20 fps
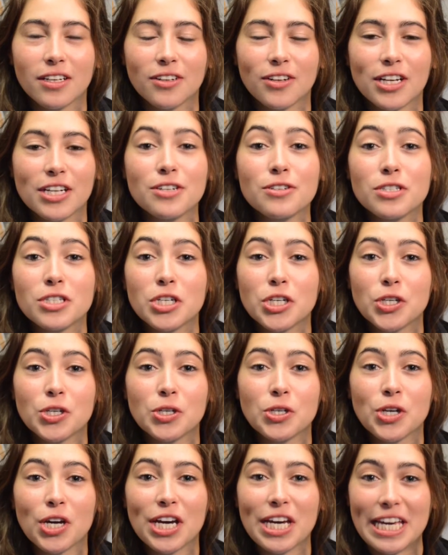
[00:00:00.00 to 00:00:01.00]
Radio is a
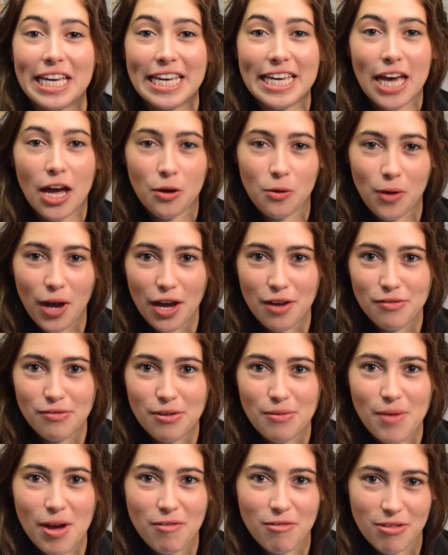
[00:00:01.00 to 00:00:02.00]
great getaway
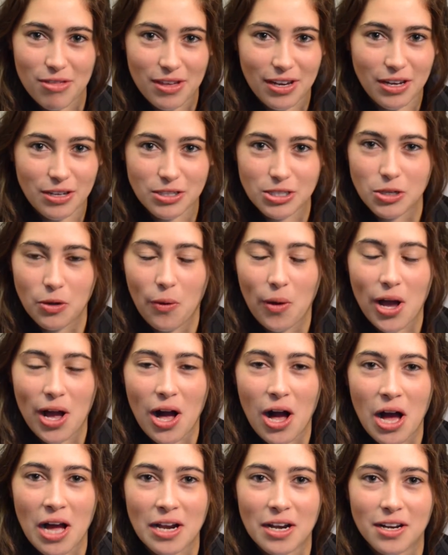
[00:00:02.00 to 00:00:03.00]
from everything else going
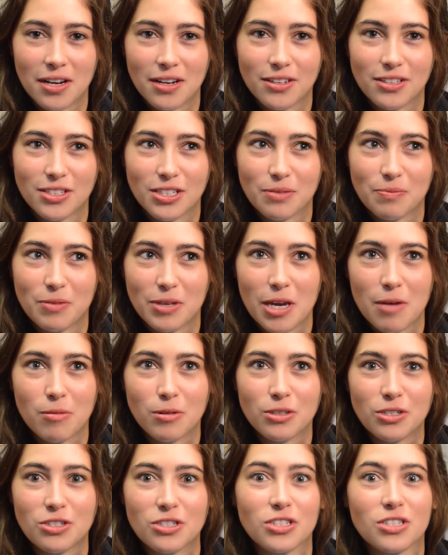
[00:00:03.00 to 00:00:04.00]
on, to be able
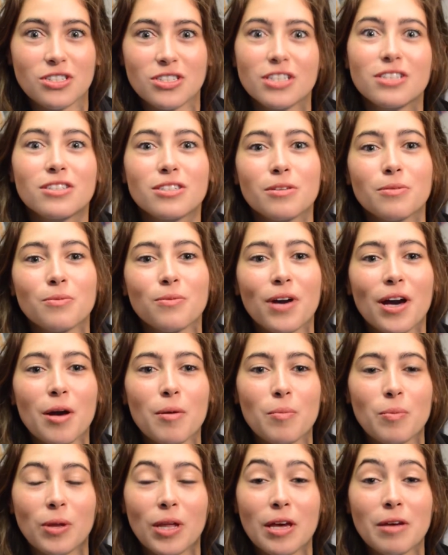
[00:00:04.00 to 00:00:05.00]
to just sit somewhere
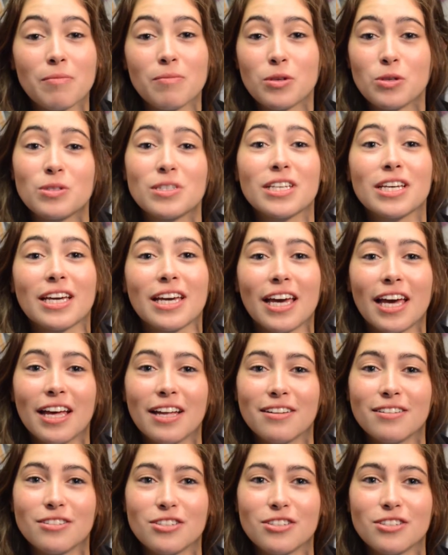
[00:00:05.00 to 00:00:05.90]
and play music and